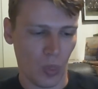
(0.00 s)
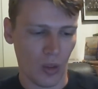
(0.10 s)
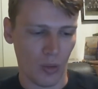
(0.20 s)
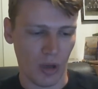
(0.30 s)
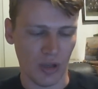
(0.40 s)

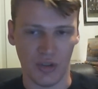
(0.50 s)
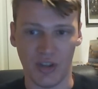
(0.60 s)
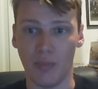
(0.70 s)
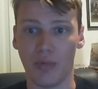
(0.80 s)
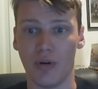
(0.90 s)
but as a
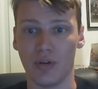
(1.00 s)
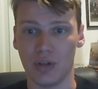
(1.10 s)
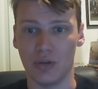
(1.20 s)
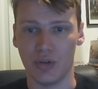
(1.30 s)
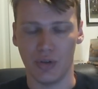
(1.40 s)
temporary
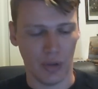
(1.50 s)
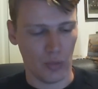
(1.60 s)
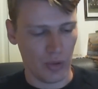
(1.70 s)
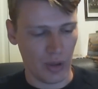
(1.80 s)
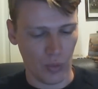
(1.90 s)
solution they
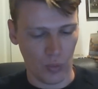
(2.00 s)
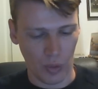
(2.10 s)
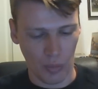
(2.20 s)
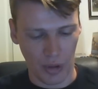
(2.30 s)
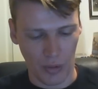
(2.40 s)
would
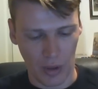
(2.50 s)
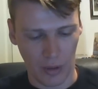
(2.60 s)
work pretty well.